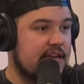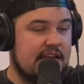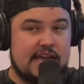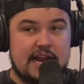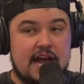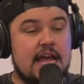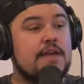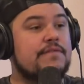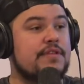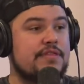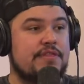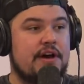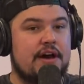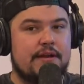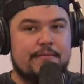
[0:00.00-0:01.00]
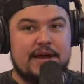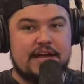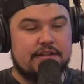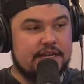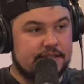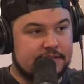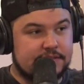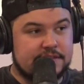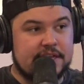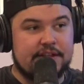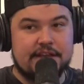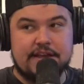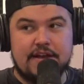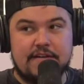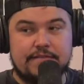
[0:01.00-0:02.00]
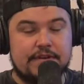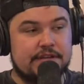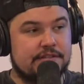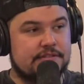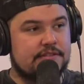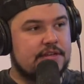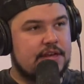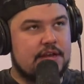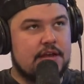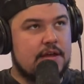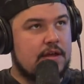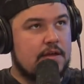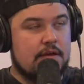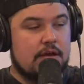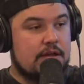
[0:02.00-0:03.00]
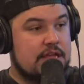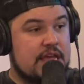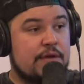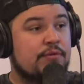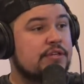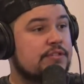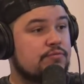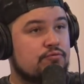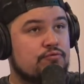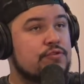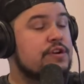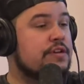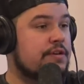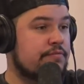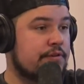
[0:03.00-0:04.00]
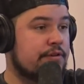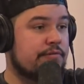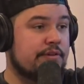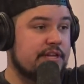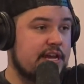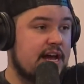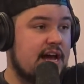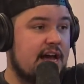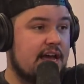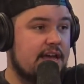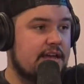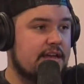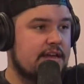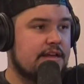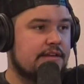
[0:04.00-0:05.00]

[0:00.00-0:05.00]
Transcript: And I even thought about like selling off because it was really, really, really high.